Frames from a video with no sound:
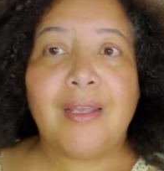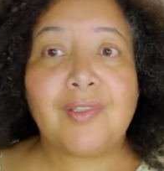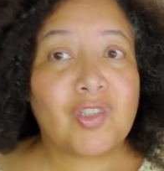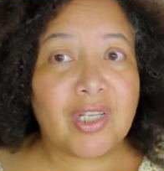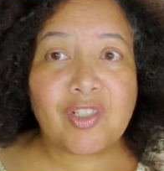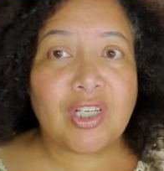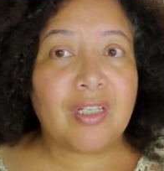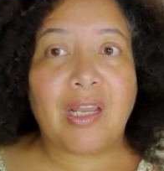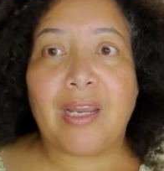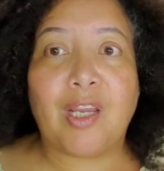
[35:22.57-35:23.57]
It's such
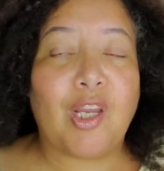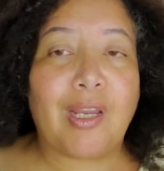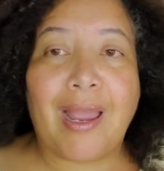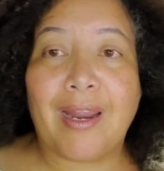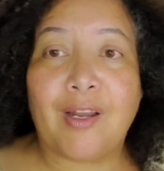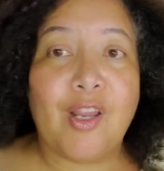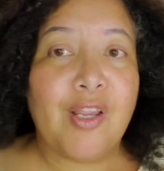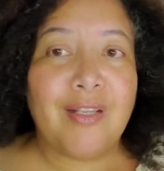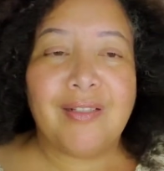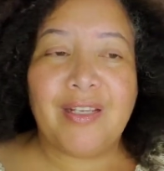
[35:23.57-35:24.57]
a like kind of
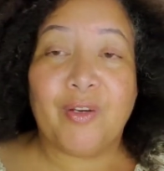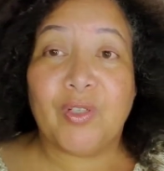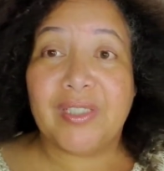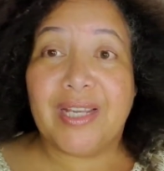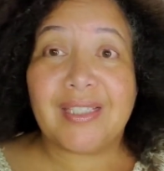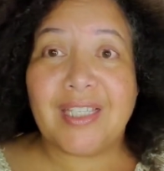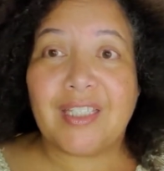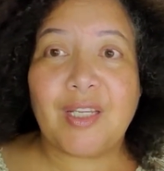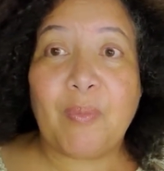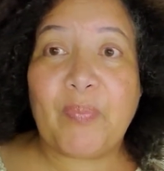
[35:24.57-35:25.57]

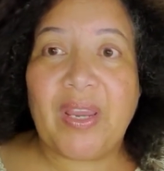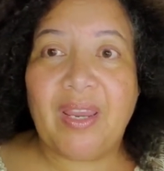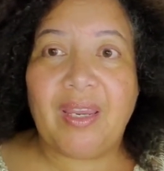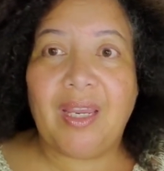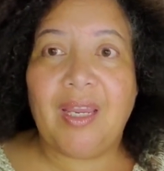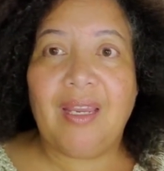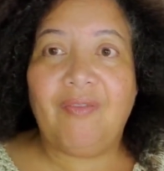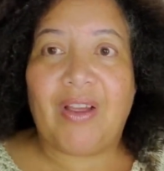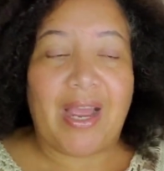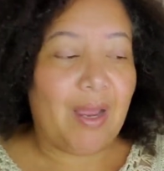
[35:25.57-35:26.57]
iridescent
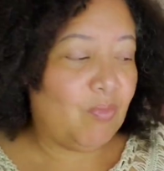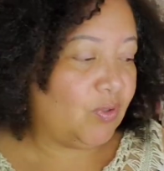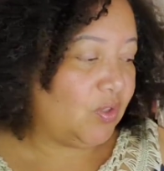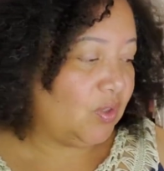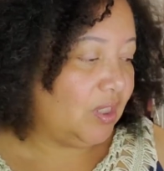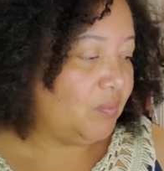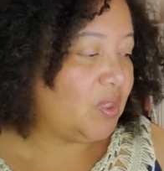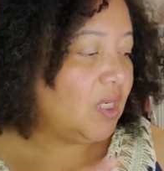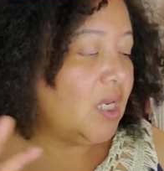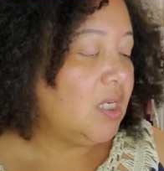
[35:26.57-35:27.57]
pinky vibe on your
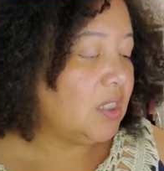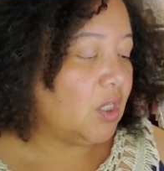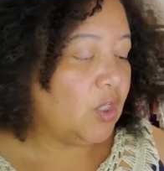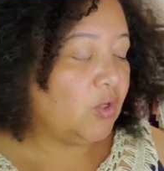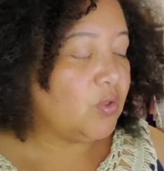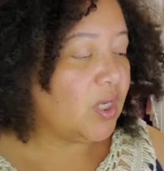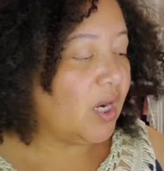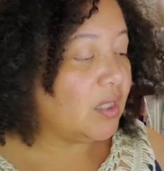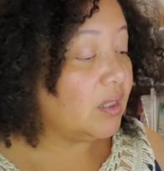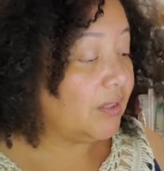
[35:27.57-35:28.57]
lips. So those
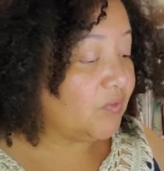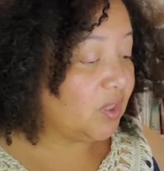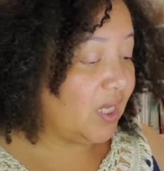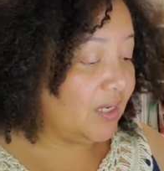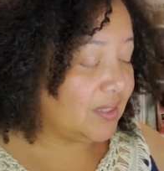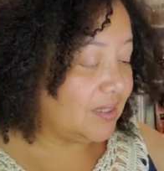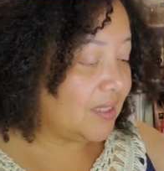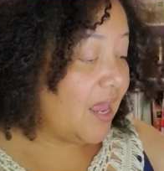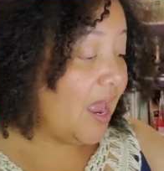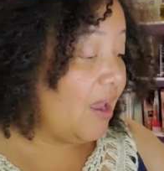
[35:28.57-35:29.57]
are the lifter
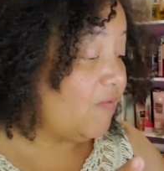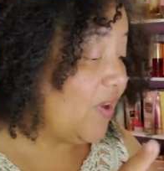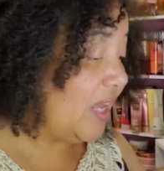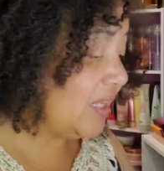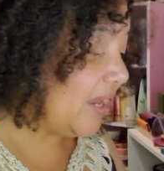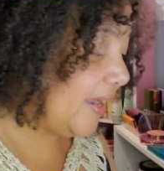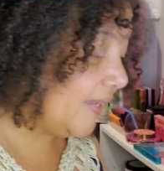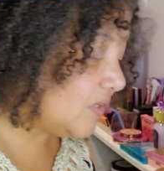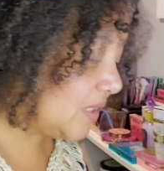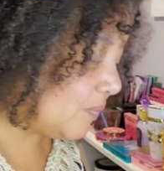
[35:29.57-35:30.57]
glosses. And finally, I have